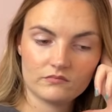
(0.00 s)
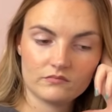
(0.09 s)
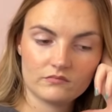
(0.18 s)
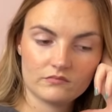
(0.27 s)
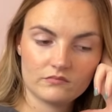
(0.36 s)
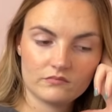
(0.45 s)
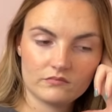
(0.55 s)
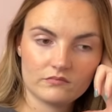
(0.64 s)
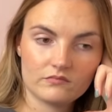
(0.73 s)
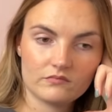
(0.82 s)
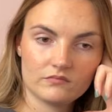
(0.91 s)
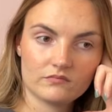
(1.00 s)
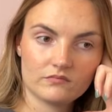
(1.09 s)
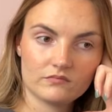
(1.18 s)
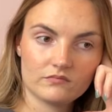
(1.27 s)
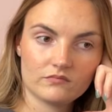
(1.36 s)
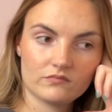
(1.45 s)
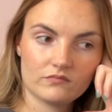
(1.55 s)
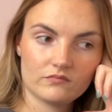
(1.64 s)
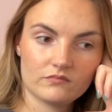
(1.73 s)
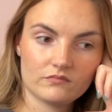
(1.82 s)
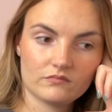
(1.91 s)

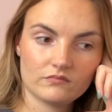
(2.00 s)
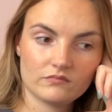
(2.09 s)
No words are spoken by the person on screen.